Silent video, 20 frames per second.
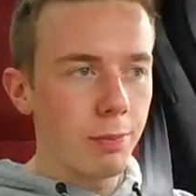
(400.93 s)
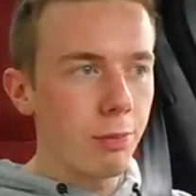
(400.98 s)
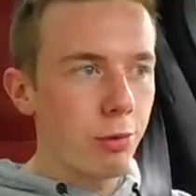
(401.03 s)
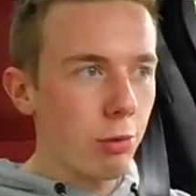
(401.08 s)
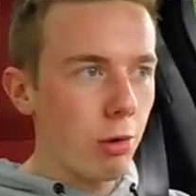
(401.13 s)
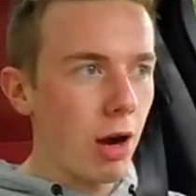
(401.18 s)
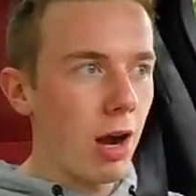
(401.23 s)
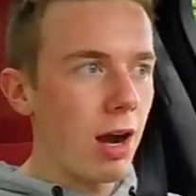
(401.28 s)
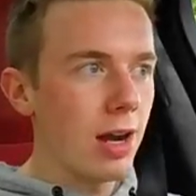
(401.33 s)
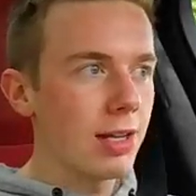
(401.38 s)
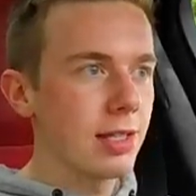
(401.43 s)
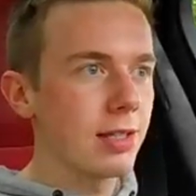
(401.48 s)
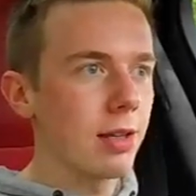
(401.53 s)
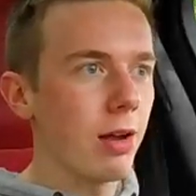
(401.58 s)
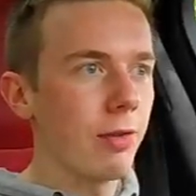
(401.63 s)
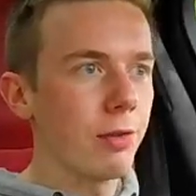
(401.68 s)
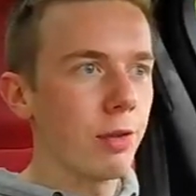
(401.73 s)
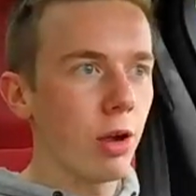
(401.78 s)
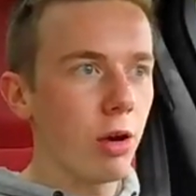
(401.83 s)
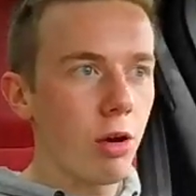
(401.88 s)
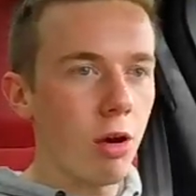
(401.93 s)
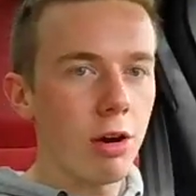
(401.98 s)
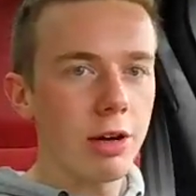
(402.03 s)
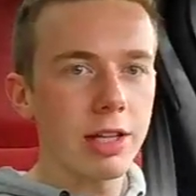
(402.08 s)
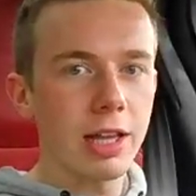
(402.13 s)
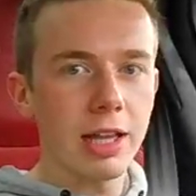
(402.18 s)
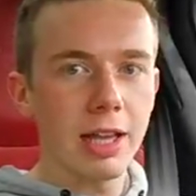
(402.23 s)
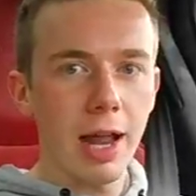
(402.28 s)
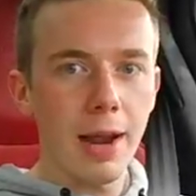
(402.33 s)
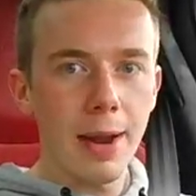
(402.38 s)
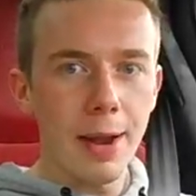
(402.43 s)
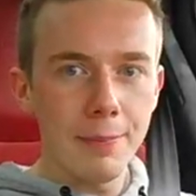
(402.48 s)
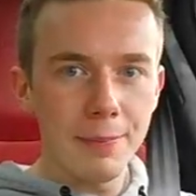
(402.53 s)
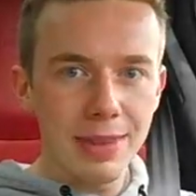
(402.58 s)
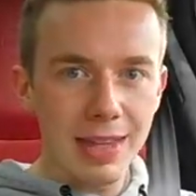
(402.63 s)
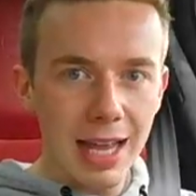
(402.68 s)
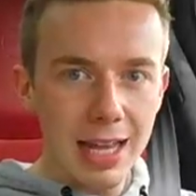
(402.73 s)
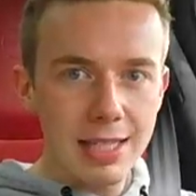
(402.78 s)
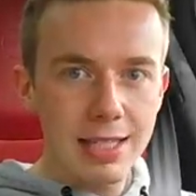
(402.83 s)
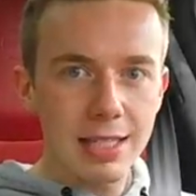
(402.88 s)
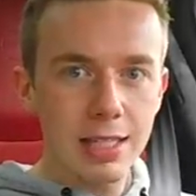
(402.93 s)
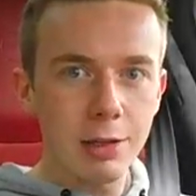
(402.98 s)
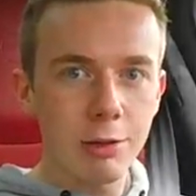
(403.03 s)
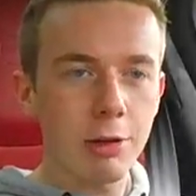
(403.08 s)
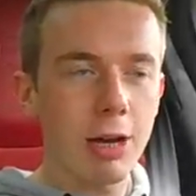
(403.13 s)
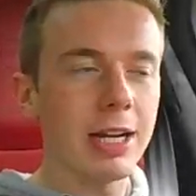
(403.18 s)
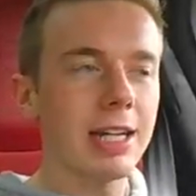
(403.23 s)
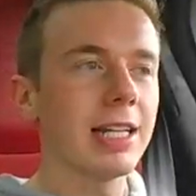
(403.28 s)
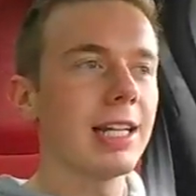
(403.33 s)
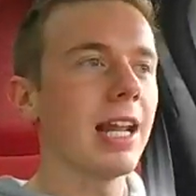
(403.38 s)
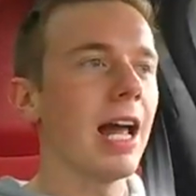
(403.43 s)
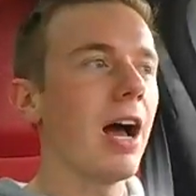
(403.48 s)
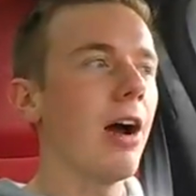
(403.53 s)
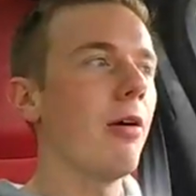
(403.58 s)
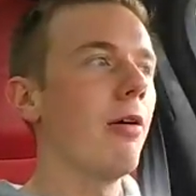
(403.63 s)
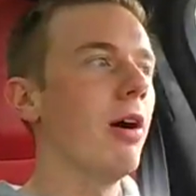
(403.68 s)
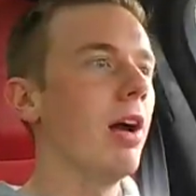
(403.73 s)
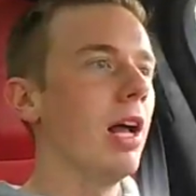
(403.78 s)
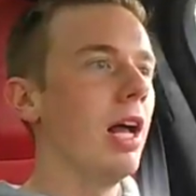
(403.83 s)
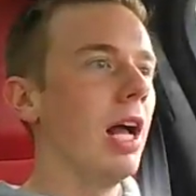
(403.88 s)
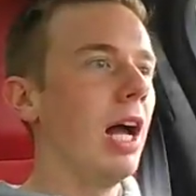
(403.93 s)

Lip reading: price of the car that I am testing right now.